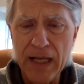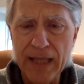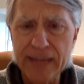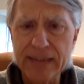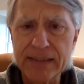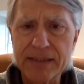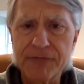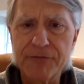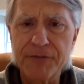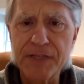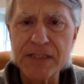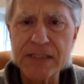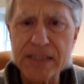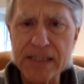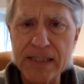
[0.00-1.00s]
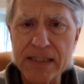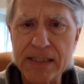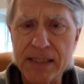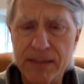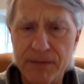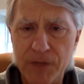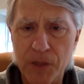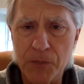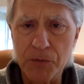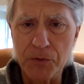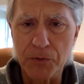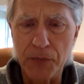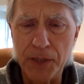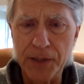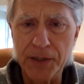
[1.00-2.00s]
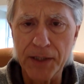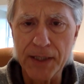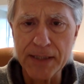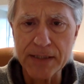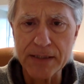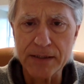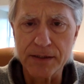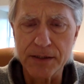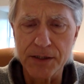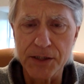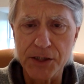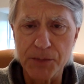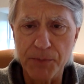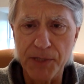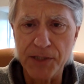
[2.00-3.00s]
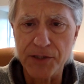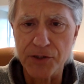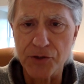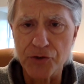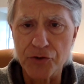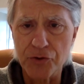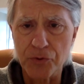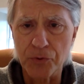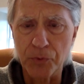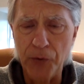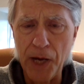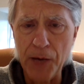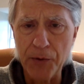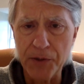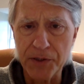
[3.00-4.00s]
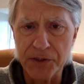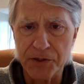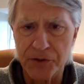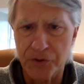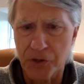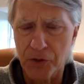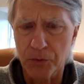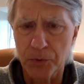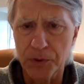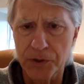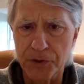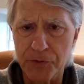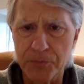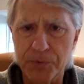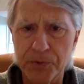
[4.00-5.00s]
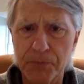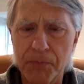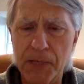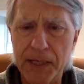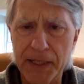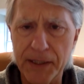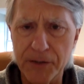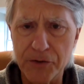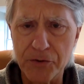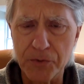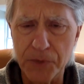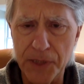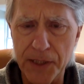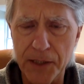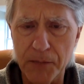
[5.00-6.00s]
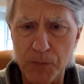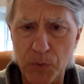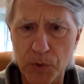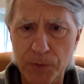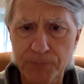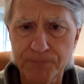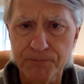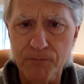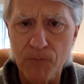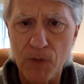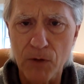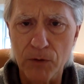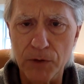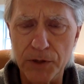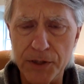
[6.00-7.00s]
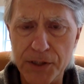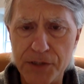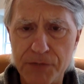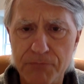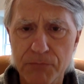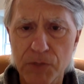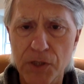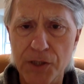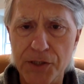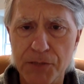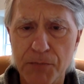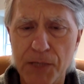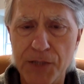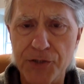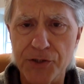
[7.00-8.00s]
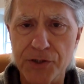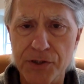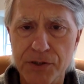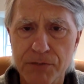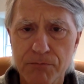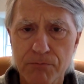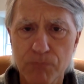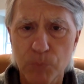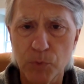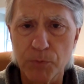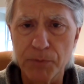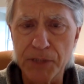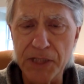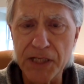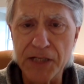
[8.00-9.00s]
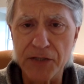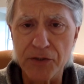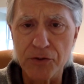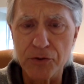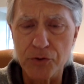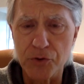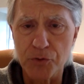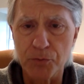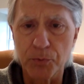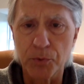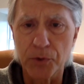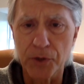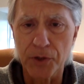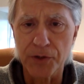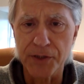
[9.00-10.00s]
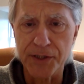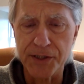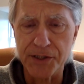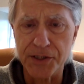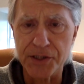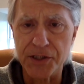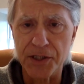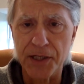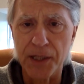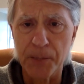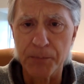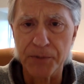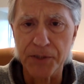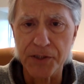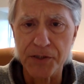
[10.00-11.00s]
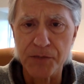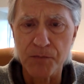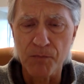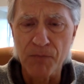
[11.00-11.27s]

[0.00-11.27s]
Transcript: and that the VCs have come to recognize that this space is too crowded and that they're not willing to put money into it anymore, or at least not as much as would be needed to support all the existing companies.